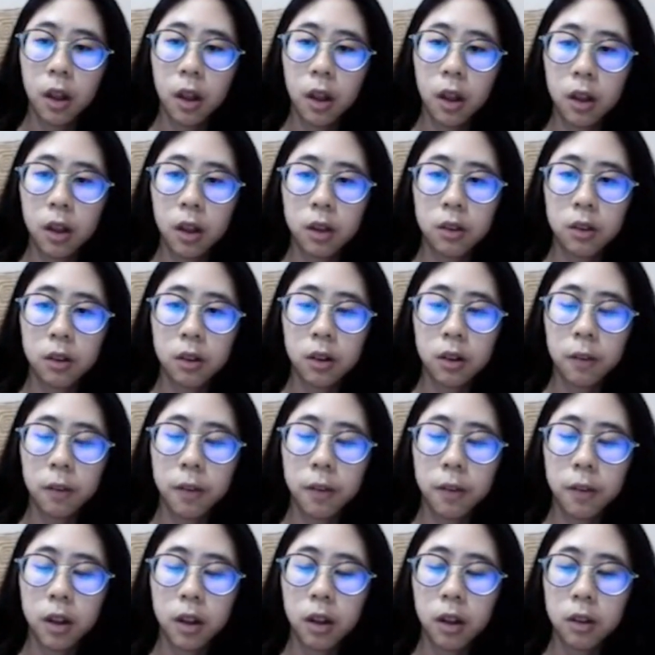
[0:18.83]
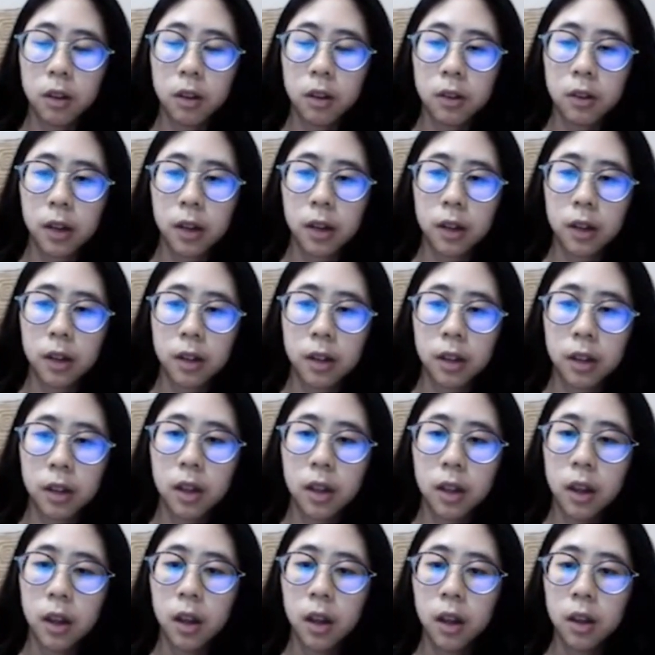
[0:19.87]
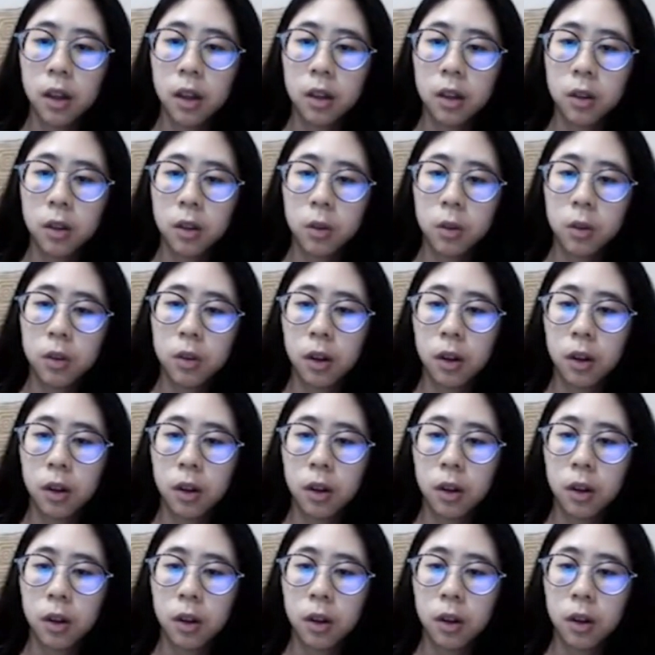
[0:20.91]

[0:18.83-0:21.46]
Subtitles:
And the significance of study, the use